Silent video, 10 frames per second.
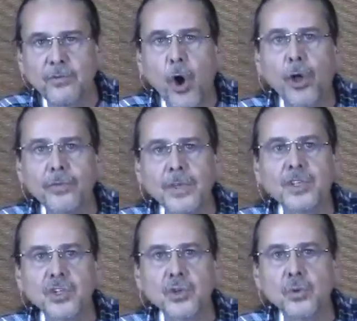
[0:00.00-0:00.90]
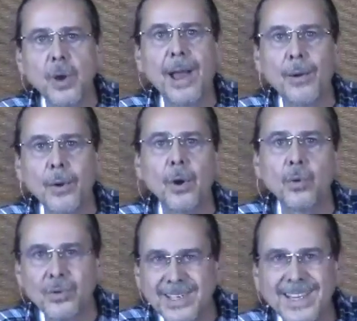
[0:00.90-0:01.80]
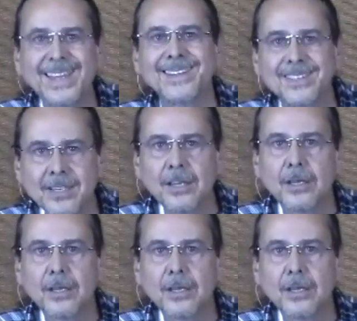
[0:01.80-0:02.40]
taught this to our own kids.